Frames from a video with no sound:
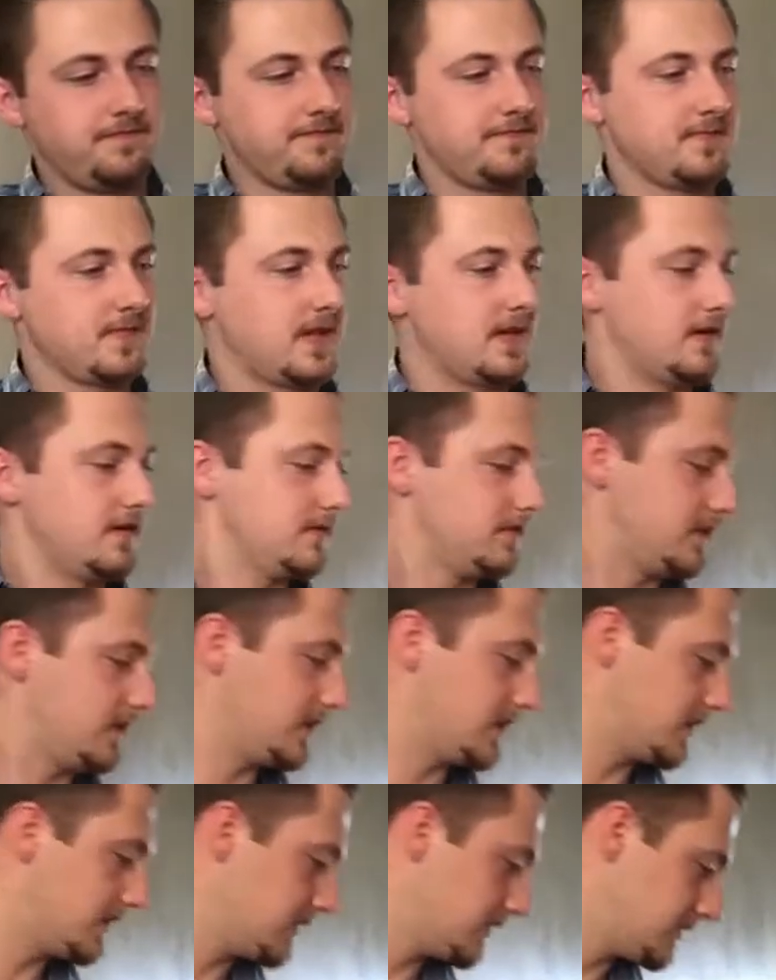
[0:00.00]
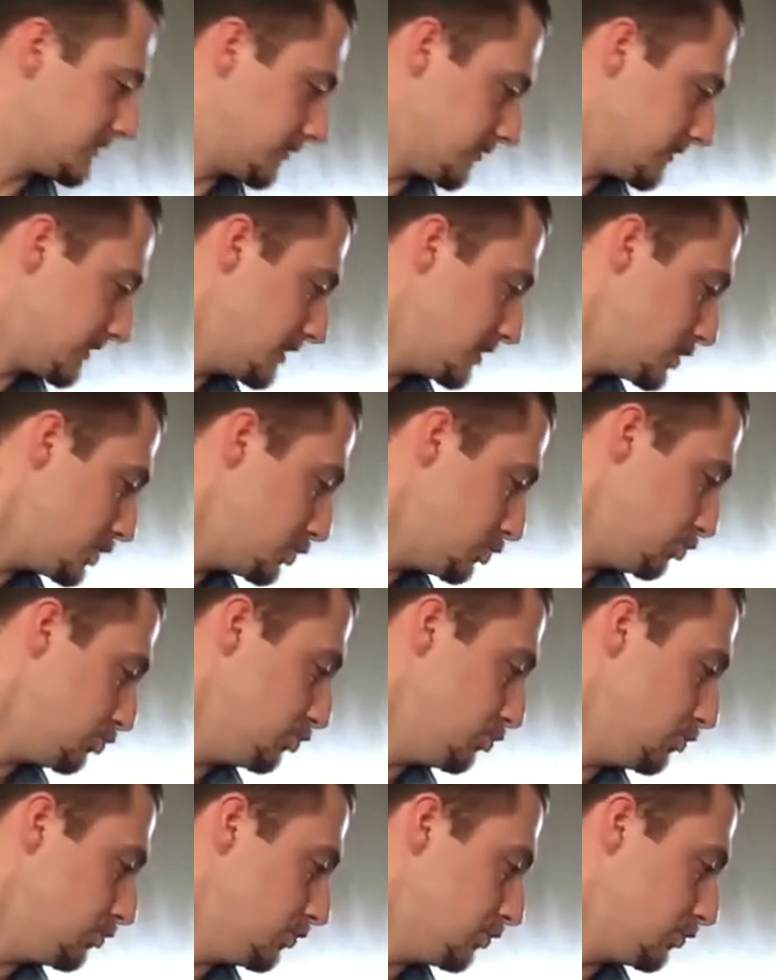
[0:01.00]
Okay, I don't need
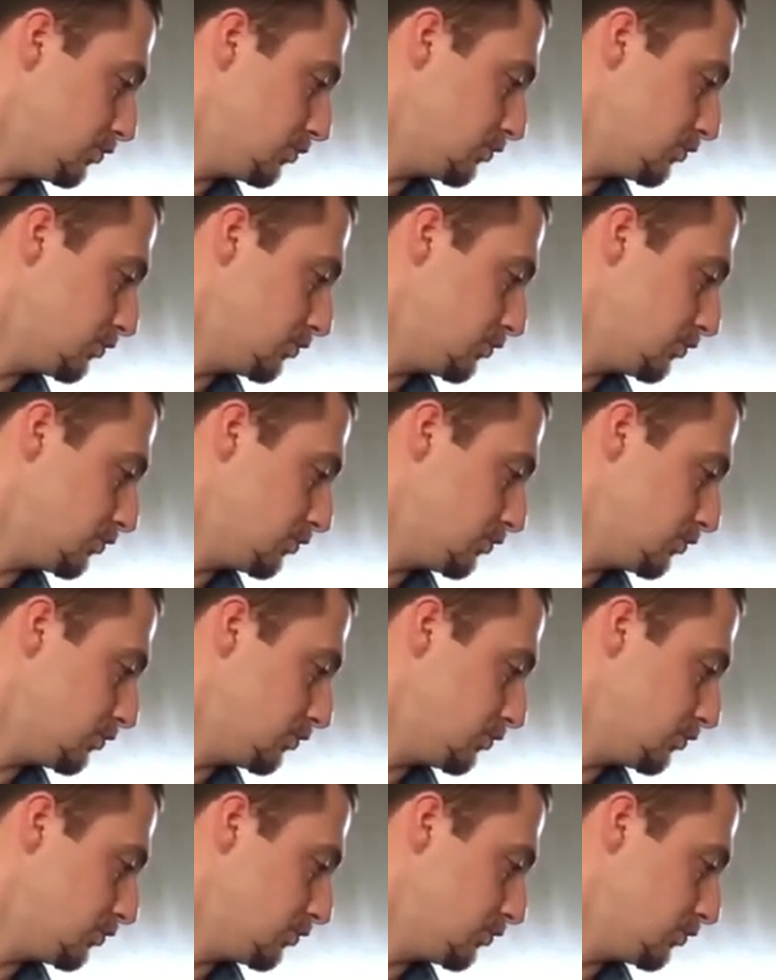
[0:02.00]
you.